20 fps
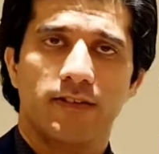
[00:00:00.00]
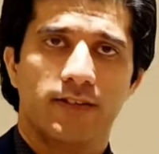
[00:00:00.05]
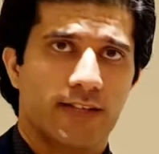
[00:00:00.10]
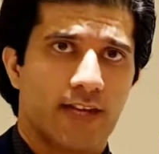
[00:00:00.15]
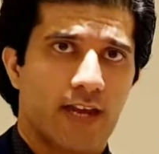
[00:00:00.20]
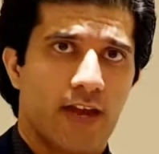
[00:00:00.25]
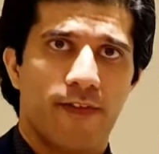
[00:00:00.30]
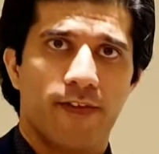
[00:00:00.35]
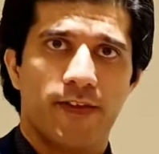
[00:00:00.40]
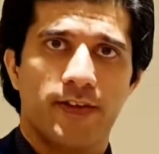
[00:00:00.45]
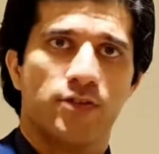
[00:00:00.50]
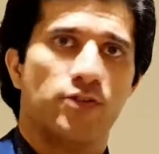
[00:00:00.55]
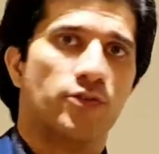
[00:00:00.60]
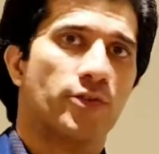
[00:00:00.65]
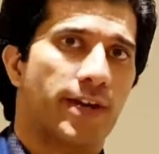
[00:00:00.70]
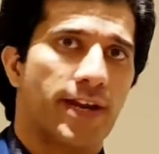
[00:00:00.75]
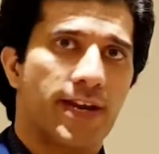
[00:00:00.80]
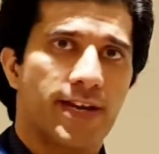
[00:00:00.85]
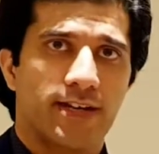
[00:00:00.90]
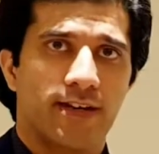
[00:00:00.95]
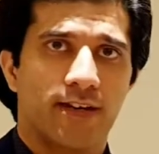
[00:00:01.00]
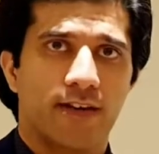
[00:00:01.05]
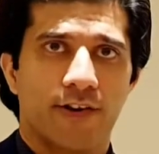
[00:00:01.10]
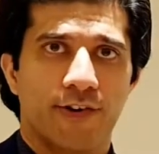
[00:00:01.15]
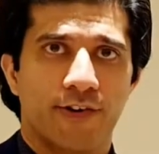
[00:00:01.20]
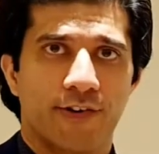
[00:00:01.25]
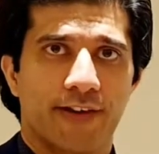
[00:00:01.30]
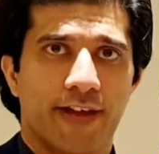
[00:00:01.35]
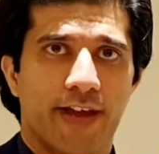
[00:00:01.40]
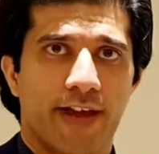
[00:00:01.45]
the other is your
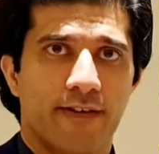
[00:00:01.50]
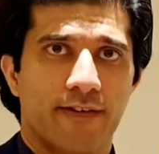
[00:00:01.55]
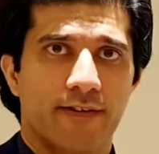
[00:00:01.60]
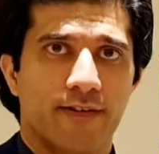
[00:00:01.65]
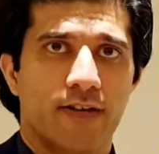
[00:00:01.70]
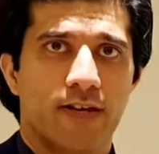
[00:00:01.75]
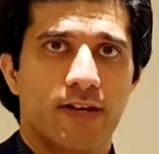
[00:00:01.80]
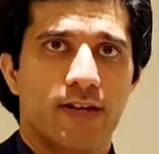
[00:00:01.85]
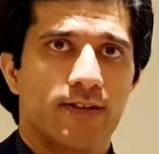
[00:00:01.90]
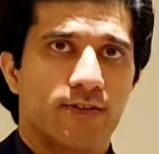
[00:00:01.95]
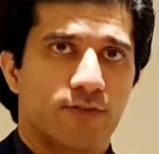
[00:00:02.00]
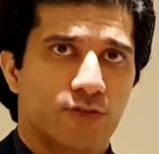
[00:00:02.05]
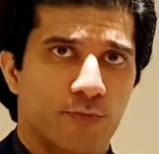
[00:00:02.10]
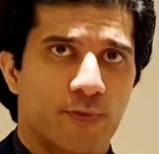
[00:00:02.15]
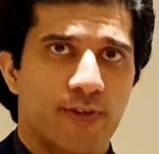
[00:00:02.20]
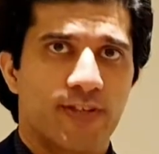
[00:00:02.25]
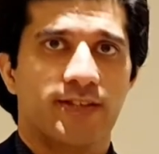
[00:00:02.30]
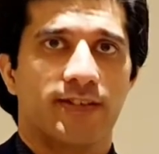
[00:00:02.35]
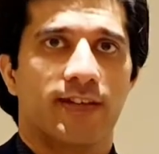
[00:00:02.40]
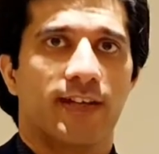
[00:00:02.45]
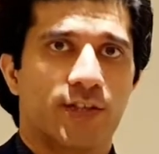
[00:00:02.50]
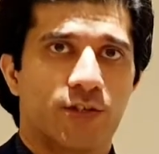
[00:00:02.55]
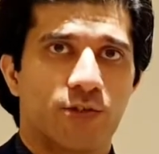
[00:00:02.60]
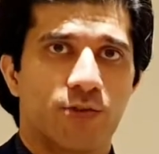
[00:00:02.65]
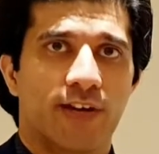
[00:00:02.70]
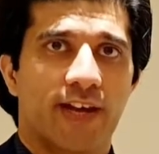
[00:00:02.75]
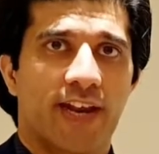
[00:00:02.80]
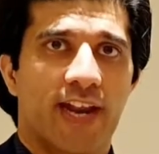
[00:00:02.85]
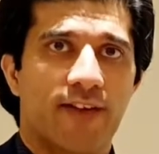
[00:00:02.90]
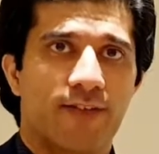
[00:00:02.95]
1800 carrier. So basically you
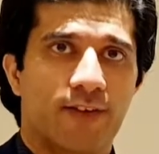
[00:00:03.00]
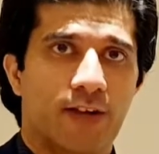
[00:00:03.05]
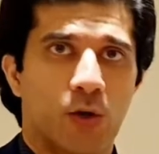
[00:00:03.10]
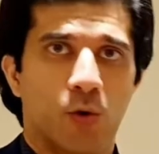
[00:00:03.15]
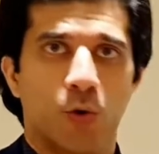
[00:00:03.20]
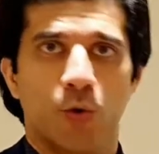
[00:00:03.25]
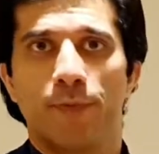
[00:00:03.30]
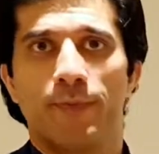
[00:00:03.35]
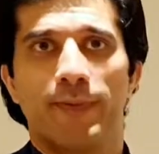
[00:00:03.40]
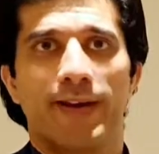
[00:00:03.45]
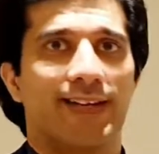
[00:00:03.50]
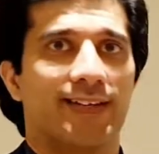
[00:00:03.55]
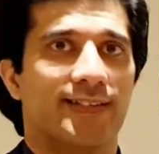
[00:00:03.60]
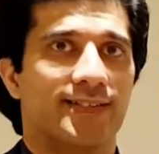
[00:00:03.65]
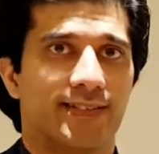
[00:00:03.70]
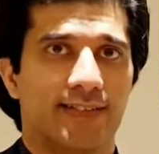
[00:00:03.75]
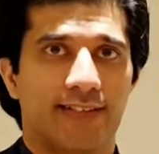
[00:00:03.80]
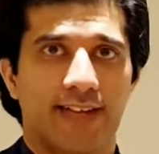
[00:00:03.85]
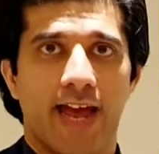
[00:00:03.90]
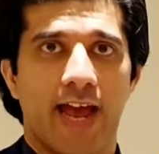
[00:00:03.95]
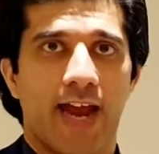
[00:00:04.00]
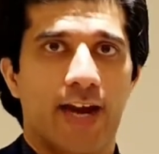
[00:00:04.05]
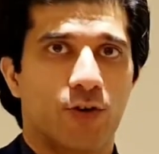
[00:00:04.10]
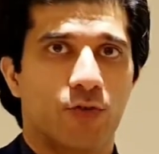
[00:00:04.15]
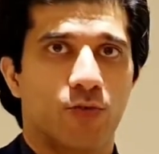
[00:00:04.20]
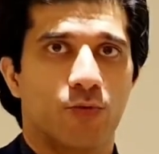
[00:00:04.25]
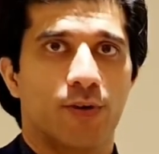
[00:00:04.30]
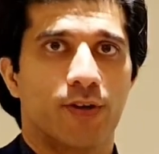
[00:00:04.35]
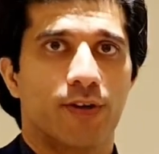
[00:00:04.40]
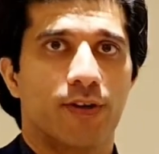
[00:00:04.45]
can have a load balancing
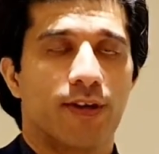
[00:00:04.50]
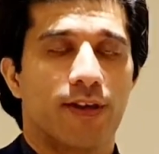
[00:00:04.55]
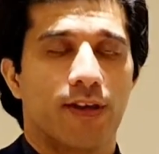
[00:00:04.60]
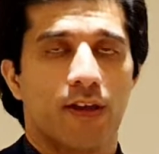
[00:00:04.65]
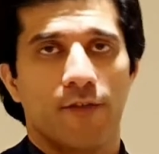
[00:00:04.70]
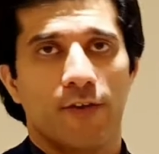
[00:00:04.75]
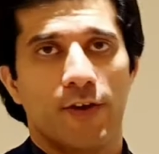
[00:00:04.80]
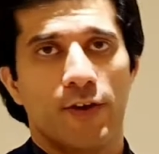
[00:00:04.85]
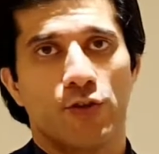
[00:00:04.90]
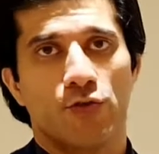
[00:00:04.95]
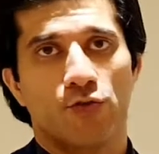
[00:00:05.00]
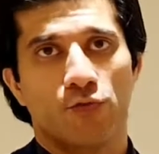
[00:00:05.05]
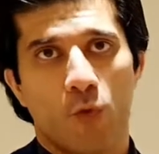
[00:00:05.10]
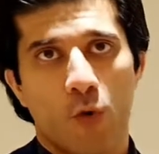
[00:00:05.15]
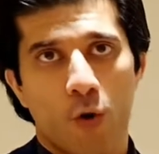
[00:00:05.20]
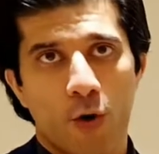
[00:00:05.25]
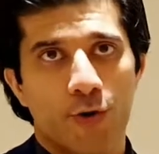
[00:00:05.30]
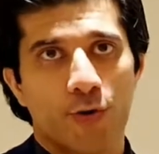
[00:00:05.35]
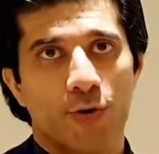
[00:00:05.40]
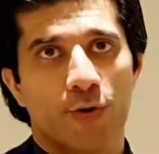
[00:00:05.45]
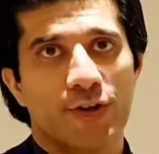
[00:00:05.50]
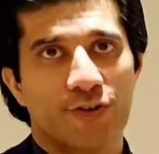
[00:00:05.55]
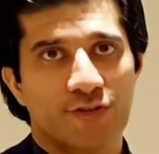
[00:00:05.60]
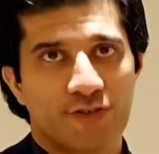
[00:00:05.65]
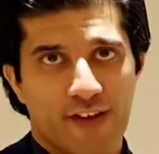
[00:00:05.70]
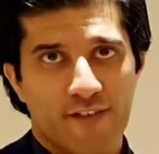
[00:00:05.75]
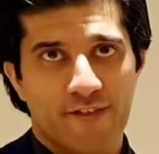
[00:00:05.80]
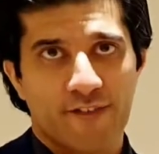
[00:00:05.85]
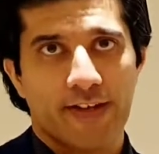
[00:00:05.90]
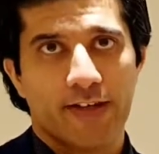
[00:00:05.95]
handover where you want your
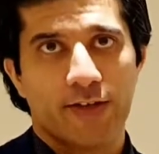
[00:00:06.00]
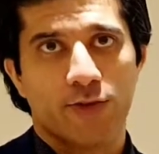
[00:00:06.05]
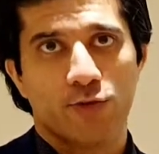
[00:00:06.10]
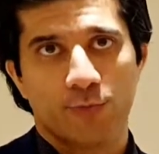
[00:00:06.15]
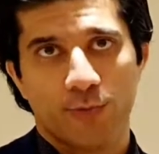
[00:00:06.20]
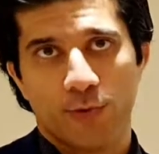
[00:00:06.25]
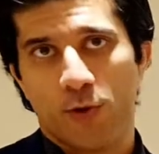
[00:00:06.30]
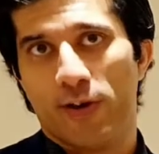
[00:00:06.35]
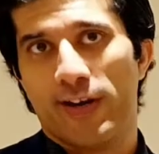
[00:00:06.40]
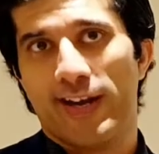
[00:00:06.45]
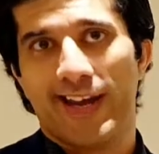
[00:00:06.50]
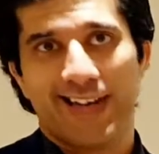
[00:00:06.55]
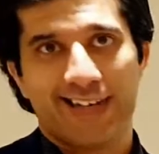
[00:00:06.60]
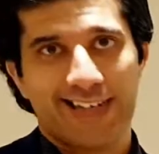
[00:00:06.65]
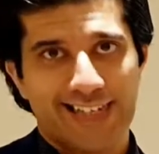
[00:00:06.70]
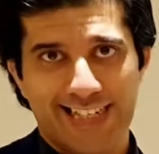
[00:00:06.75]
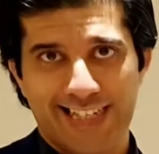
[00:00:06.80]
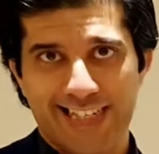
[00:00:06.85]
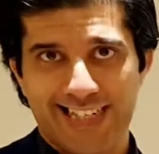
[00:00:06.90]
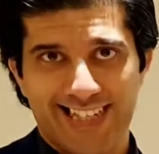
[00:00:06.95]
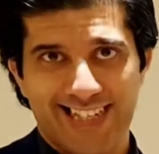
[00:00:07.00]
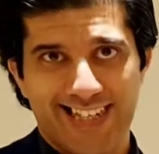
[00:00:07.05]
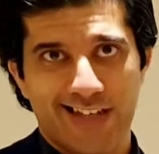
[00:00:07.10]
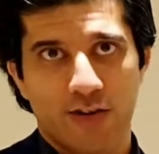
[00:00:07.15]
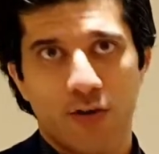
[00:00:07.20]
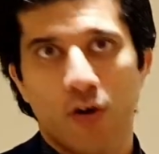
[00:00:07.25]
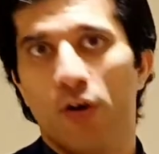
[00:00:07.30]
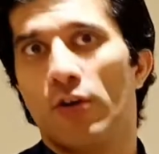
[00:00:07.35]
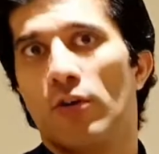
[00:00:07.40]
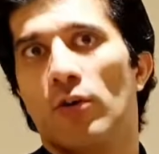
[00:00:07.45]
traffic to be on L18
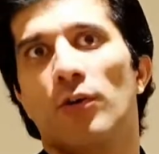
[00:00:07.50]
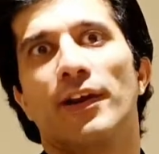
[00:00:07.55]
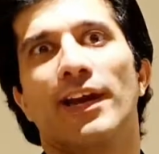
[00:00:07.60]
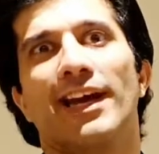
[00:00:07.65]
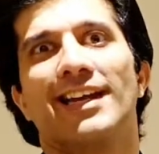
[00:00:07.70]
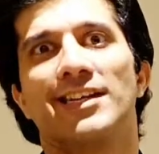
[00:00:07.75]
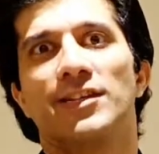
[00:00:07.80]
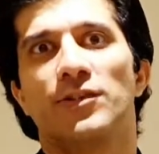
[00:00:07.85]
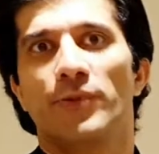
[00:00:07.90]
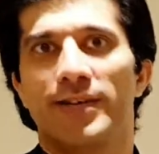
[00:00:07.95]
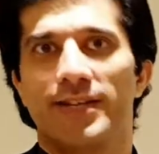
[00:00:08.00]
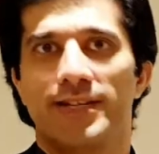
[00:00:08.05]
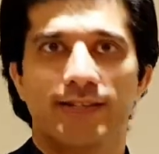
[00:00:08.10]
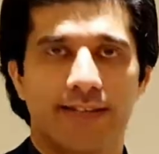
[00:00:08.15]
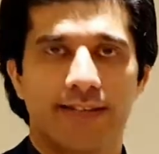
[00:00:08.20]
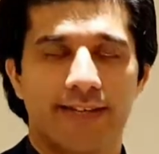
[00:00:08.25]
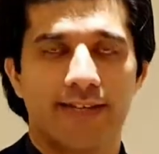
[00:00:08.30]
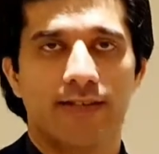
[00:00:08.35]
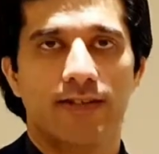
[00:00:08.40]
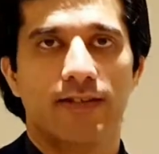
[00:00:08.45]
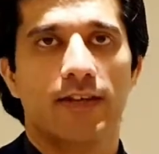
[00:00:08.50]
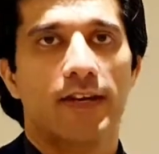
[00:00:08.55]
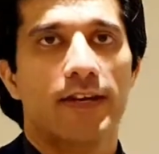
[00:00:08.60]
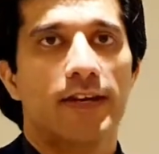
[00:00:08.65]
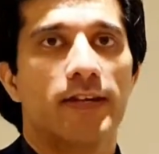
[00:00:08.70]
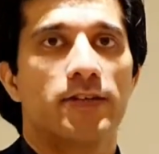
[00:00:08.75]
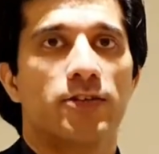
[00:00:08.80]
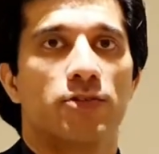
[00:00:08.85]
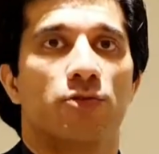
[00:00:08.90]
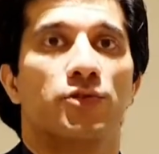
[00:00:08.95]
or on L26.
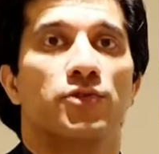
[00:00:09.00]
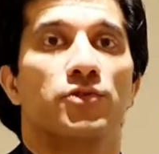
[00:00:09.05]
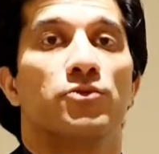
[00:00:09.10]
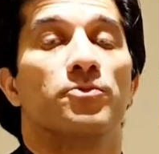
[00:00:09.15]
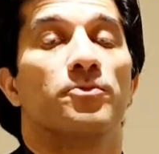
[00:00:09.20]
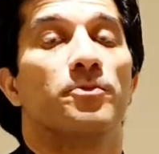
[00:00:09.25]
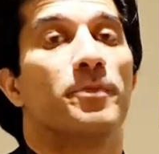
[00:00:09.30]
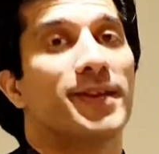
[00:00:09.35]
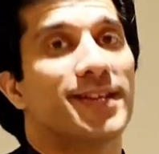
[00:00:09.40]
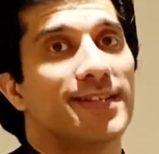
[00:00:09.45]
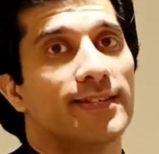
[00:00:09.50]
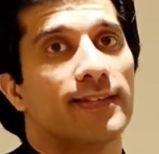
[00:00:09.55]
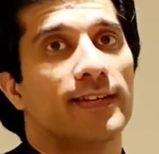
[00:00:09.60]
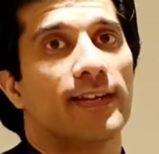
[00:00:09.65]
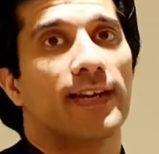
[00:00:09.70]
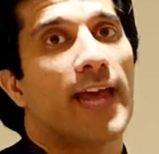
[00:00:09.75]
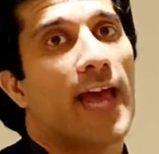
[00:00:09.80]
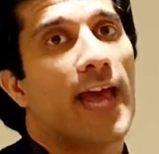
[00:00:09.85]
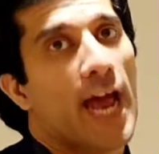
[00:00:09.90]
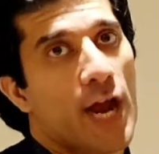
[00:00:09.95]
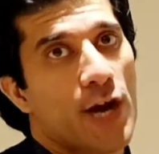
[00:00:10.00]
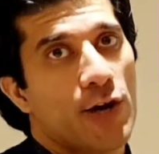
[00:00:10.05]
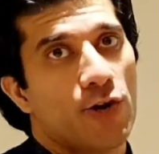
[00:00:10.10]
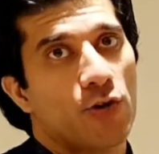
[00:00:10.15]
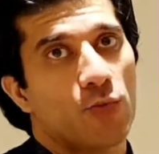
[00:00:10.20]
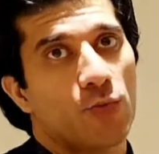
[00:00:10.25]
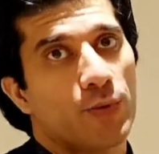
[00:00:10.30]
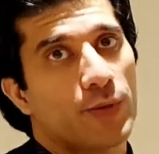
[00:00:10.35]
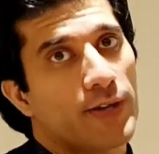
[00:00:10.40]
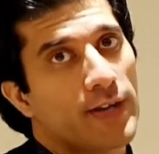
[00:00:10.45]
So you basically hand
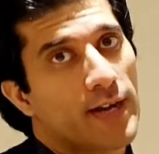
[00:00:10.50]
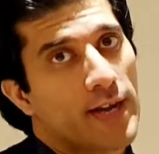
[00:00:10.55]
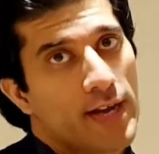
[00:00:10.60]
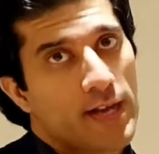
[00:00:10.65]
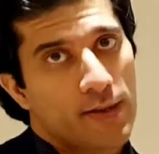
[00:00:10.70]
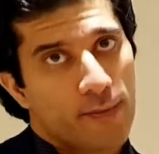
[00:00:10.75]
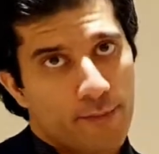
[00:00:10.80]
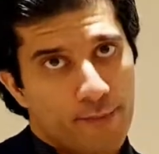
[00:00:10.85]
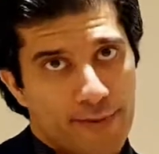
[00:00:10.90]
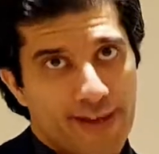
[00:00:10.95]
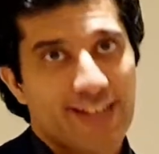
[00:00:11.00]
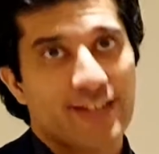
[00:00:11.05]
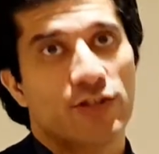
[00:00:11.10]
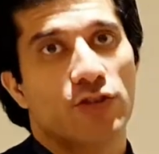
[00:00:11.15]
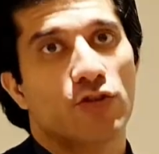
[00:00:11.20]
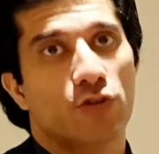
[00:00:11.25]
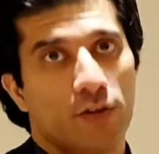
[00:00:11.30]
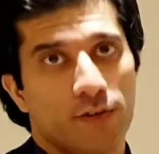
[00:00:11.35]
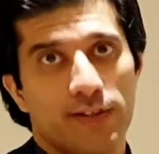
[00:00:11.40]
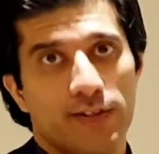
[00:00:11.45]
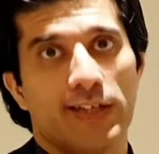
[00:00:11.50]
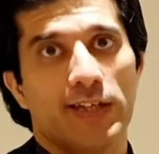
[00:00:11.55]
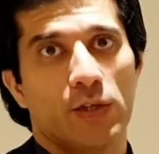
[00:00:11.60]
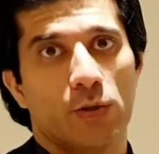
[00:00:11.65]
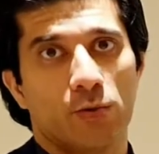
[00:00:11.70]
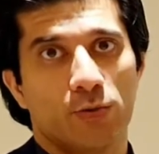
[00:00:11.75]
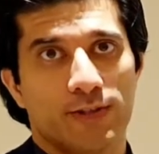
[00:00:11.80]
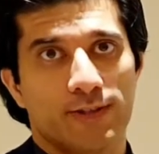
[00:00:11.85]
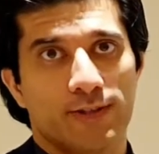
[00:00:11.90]
over based on the load.